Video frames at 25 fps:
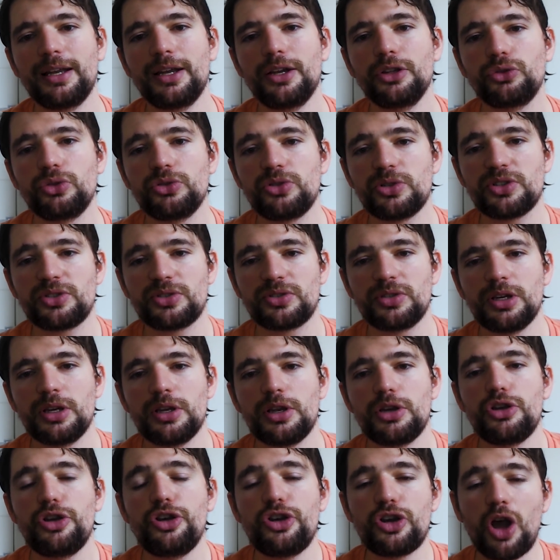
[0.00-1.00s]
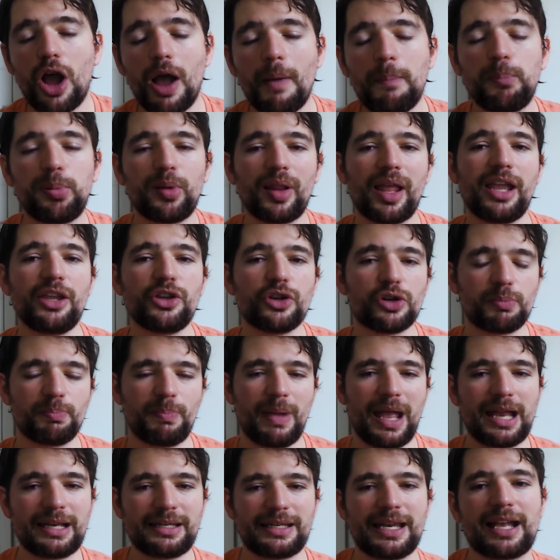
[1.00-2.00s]
to just not play your
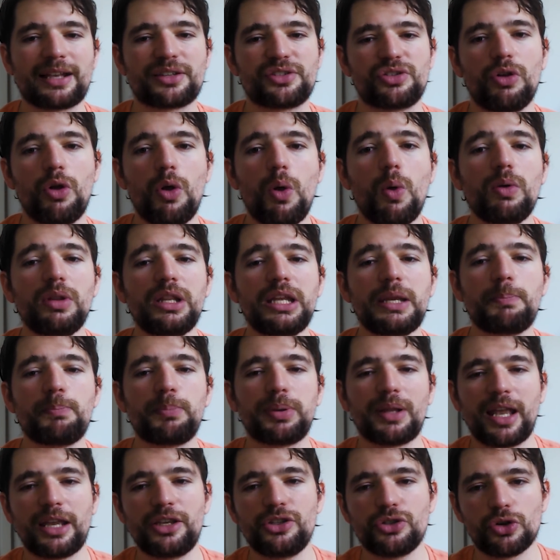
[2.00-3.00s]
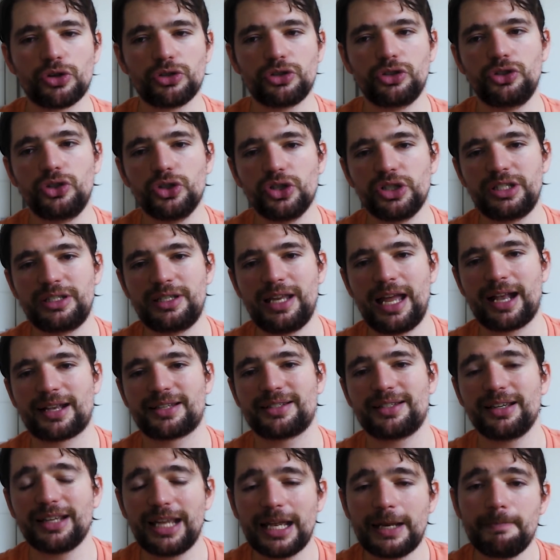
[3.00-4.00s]
bad decks, only play your good
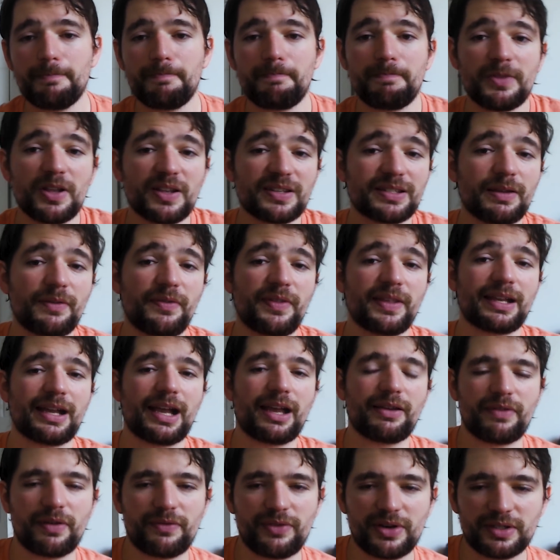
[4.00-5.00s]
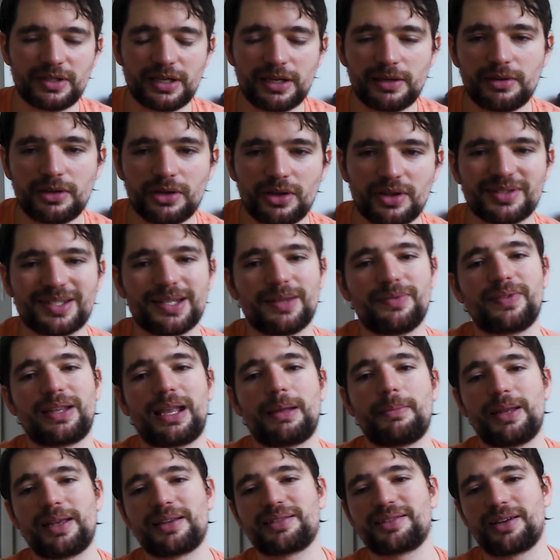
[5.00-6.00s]
decks. Again, not something I've ever done, not
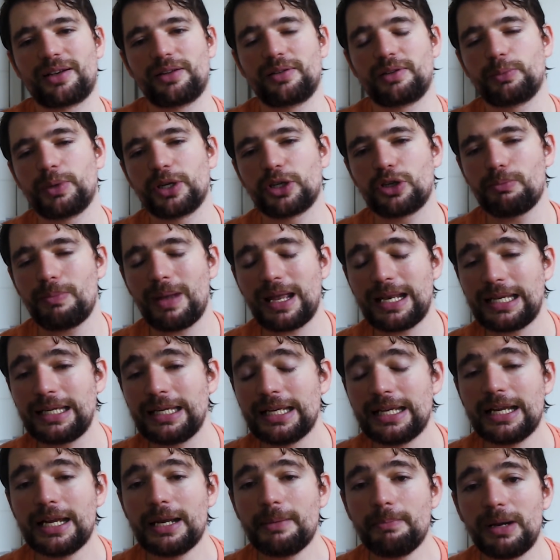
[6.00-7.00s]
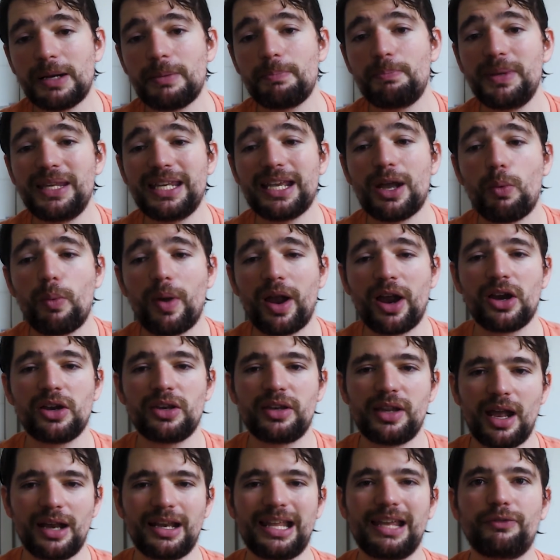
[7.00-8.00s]
something I'm necessarily recommending, but be
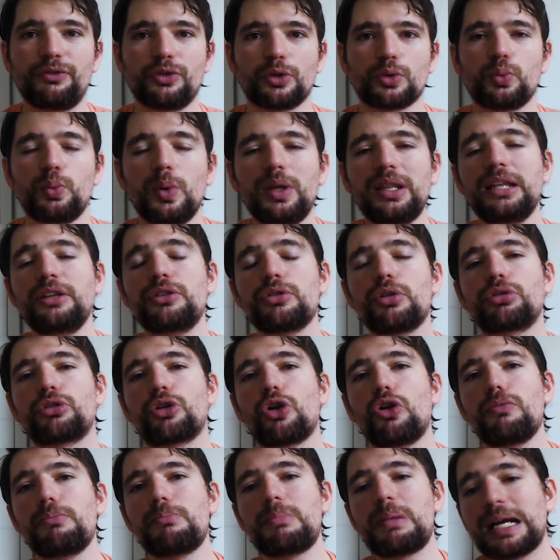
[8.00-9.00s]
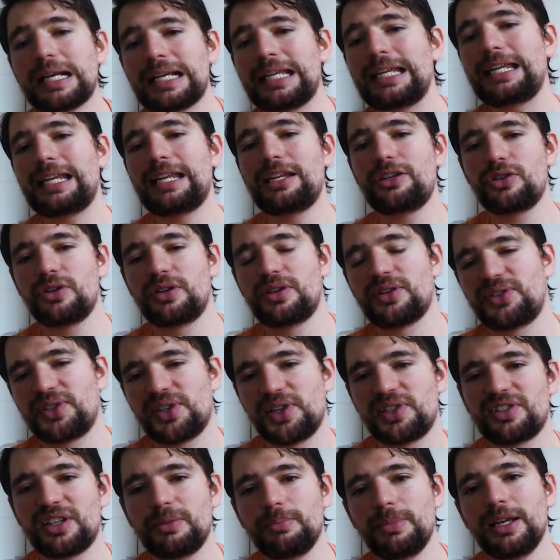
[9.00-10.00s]
aware that if you're willing to throw money into the
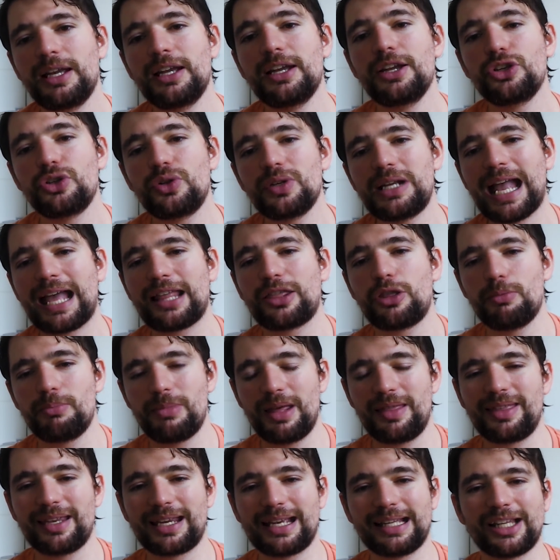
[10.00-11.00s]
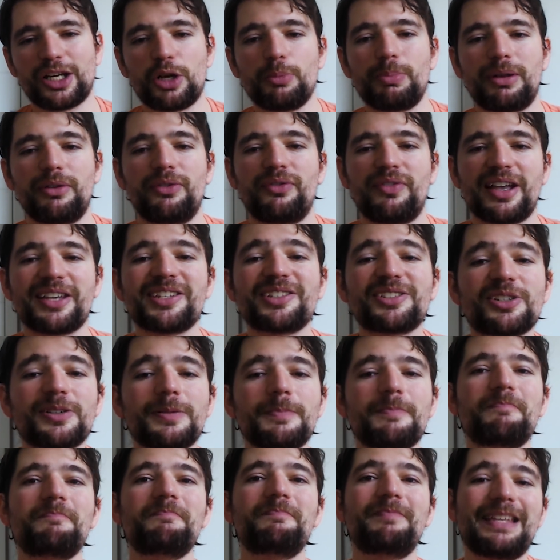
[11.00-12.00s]
system to get to Mythic a little bit
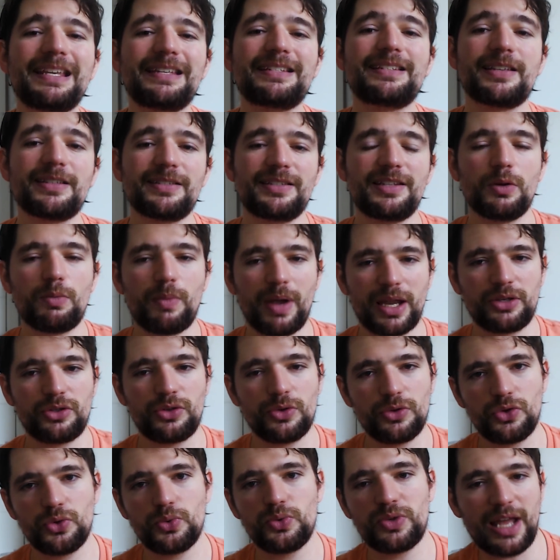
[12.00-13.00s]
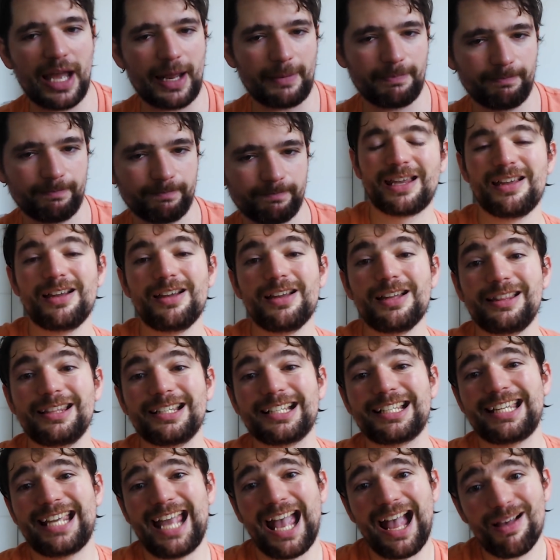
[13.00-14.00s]
faster, this is the way to do that. The
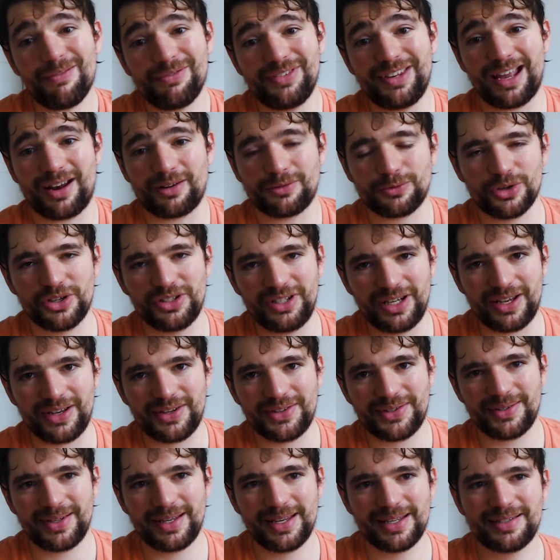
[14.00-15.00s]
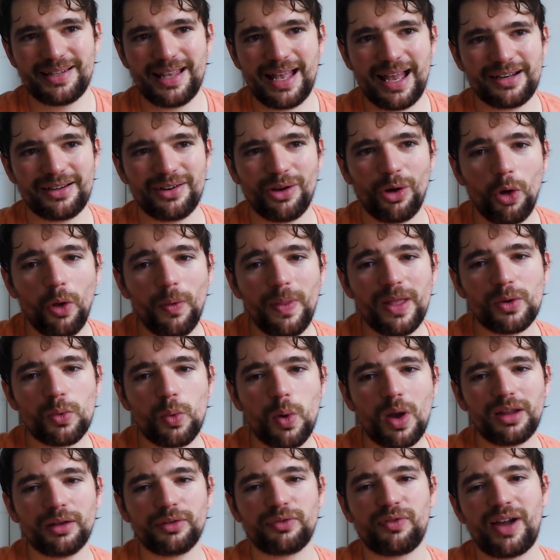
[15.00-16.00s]
caveat for this is that all the
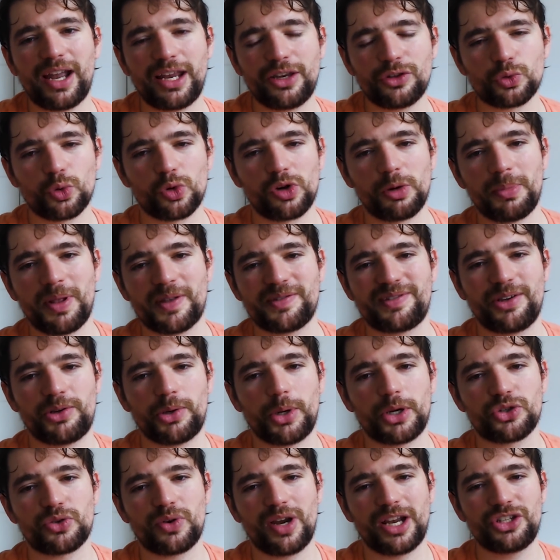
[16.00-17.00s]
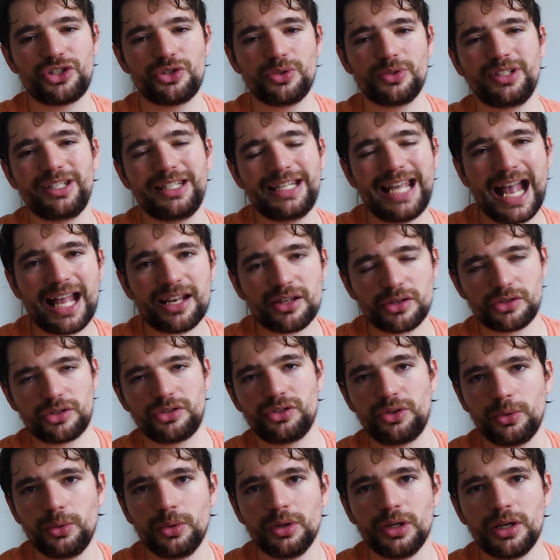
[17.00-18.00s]
qualifying tournaments that you're trying to get
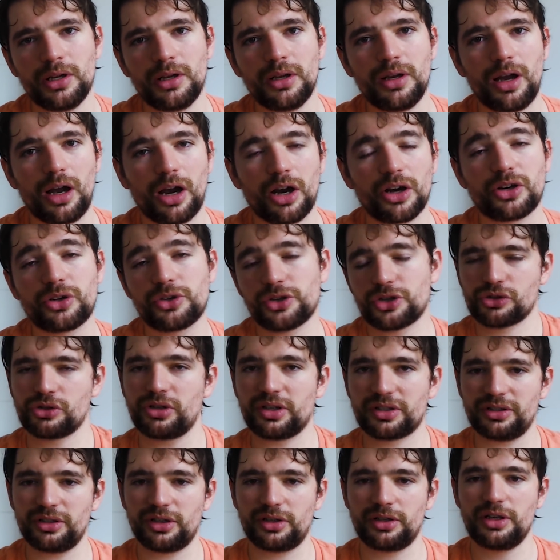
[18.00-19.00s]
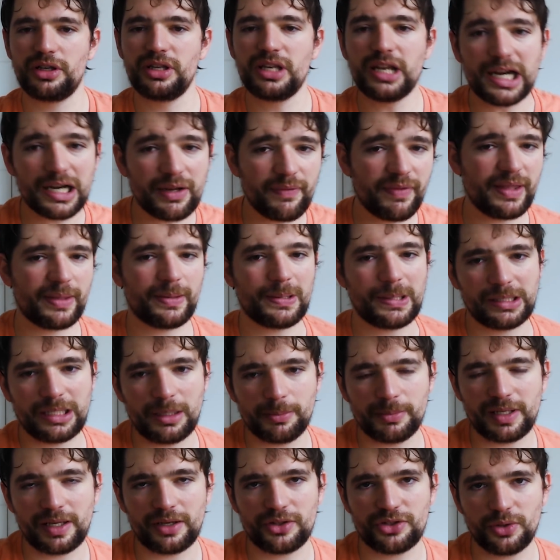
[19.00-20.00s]
to are constricted. None of them are
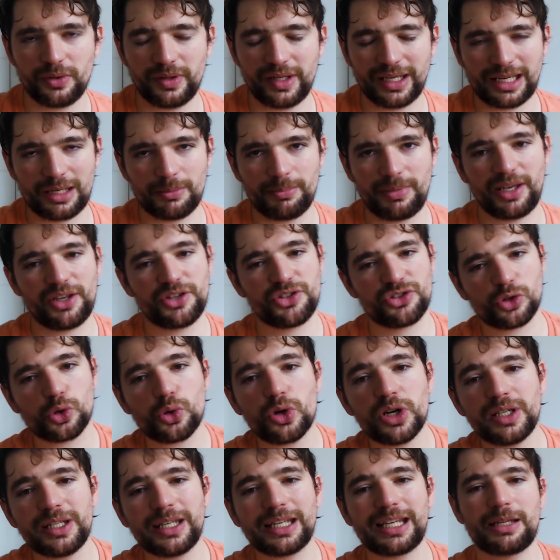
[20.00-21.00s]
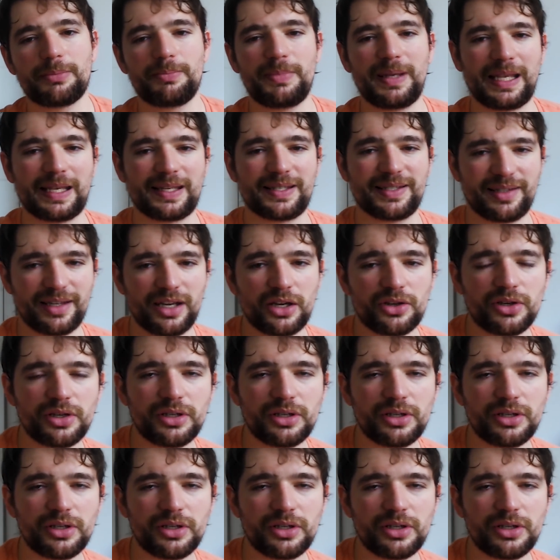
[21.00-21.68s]
limited. So they can be historic, they can be standard,